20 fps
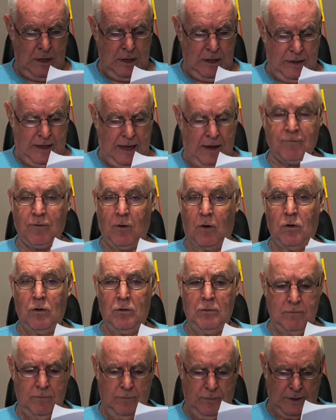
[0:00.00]

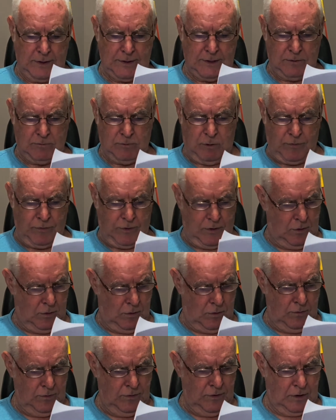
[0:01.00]
Therefore, this is what the
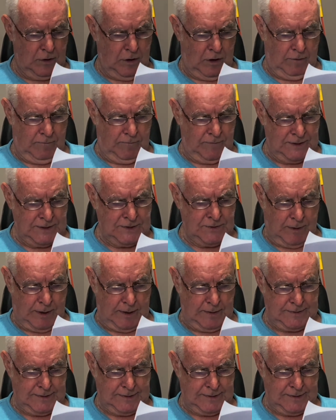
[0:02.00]
Lord, the God of Israel,